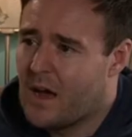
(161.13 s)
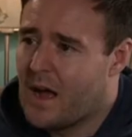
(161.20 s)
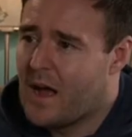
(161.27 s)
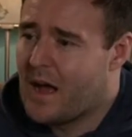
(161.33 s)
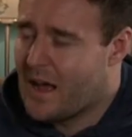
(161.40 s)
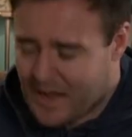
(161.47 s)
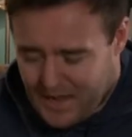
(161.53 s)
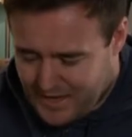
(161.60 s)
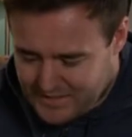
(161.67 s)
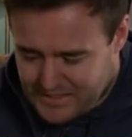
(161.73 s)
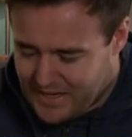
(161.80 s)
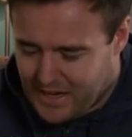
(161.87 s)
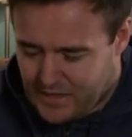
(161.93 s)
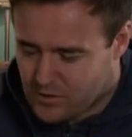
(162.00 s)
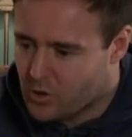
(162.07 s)
I, I
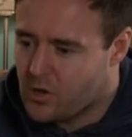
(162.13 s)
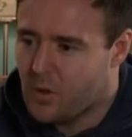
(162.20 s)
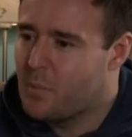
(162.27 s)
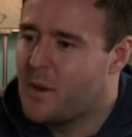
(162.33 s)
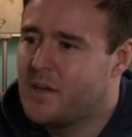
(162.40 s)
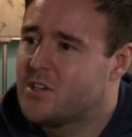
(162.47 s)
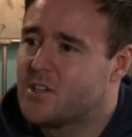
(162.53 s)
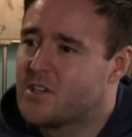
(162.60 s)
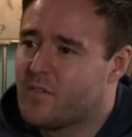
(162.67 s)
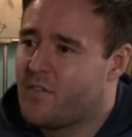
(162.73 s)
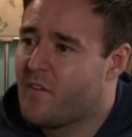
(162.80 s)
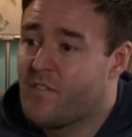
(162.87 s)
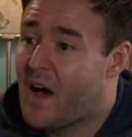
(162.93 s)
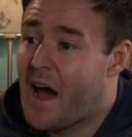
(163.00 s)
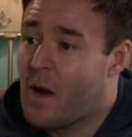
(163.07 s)
sit and look at pictures of
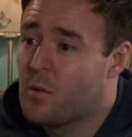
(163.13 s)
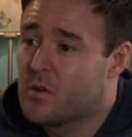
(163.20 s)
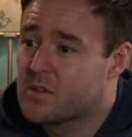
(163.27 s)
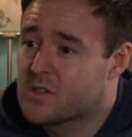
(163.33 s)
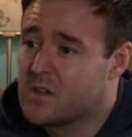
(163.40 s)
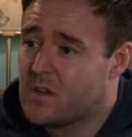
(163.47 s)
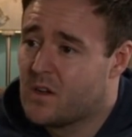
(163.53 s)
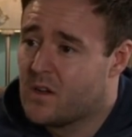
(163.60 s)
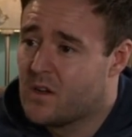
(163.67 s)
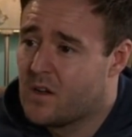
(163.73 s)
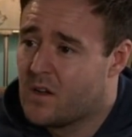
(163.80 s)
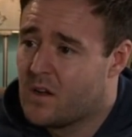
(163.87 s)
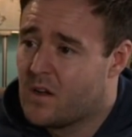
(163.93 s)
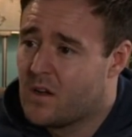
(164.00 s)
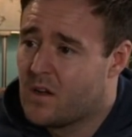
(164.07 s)
you for hours.
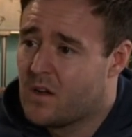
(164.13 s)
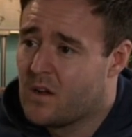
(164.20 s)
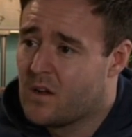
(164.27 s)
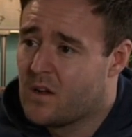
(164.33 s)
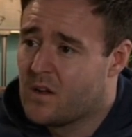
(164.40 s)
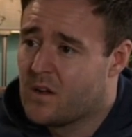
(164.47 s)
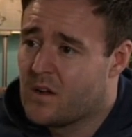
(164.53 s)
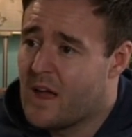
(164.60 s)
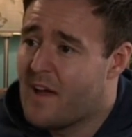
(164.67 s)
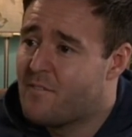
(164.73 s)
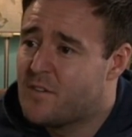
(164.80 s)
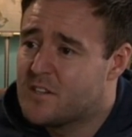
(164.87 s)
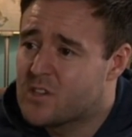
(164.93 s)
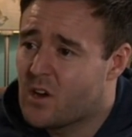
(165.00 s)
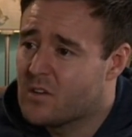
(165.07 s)

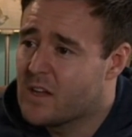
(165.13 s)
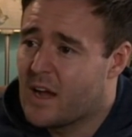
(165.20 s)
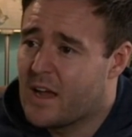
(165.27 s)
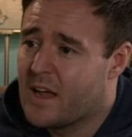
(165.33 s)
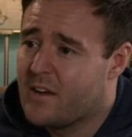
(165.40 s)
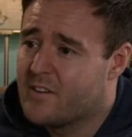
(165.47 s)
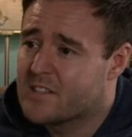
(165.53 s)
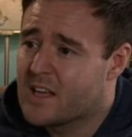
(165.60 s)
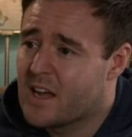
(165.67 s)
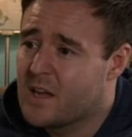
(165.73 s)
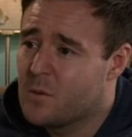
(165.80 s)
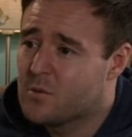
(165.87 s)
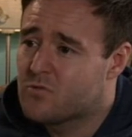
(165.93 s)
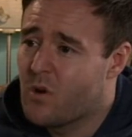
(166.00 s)
Every song that I hear is like it was